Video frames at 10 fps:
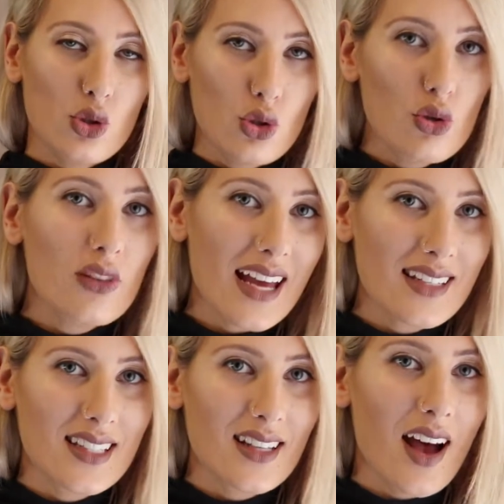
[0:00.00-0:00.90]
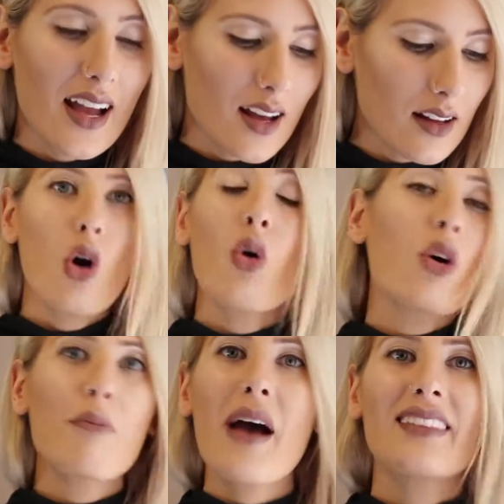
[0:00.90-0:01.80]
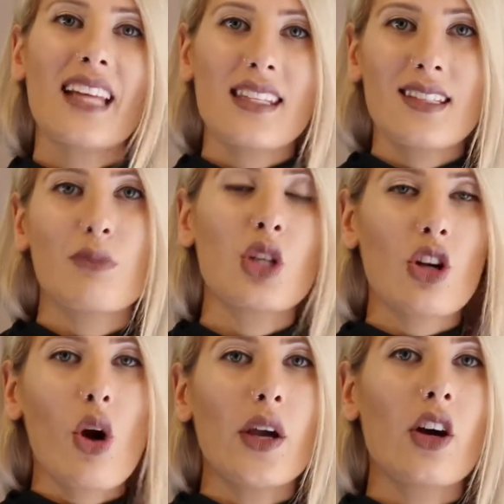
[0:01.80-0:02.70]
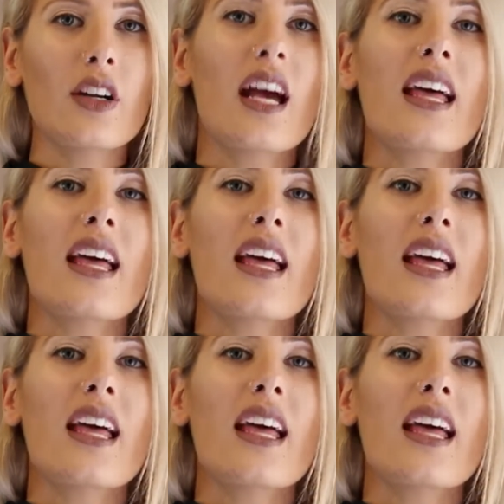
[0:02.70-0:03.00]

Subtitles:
to that desire or about that subject going on